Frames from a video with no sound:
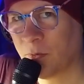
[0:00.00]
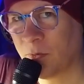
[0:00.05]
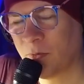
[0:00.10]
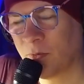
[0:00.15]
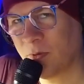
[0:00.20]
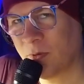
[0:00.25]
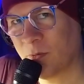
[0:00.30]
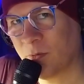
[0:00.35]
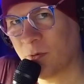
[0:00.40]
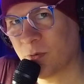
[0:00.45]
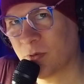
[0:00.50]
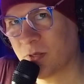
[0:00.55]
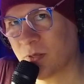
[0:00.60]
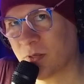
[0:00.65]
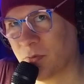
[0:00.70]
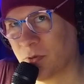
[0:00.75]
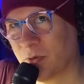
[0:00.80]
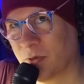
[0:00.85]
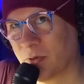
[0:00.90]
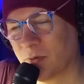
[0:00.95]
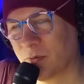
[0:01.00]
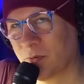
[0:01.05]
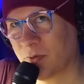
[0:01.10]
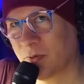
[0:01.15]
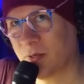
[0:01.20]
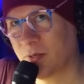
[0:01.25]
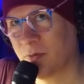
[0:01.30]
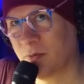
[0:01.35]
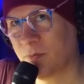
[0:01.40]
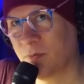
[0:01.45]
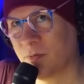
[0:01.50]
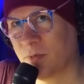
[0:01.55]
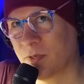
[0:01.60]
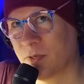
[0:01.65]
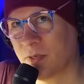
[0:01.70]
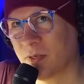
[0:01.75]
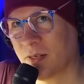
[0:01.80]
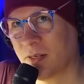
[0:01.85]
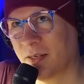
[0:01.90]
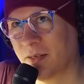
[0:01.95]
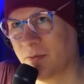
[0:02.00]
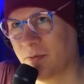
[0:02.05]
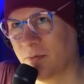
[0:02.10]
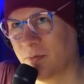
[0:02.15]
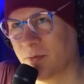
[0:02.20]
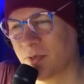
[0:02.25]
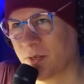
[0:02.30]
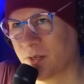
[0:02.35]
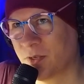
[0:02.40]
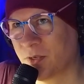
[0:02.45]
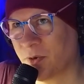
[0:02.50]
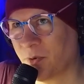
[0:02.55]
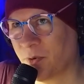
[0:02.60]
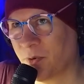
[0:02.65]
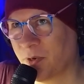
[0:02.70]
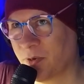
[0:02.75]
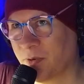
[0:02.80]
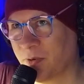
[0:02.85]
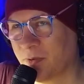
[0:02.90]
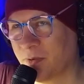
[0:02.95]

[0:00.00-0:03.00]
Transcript: What was the book? Was it Shogun?